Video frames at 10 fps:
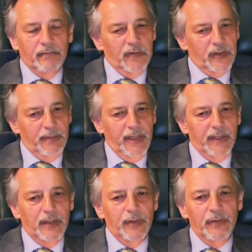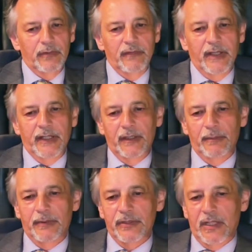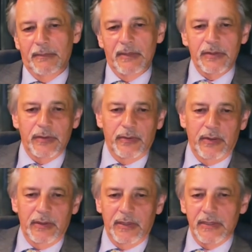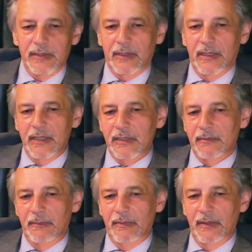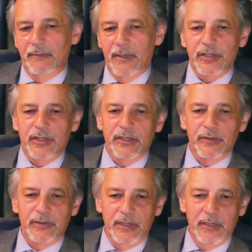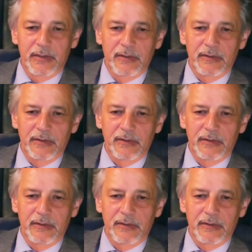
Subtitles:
which may include wearing your pajamas or not, as the case may be, brushing your teeth.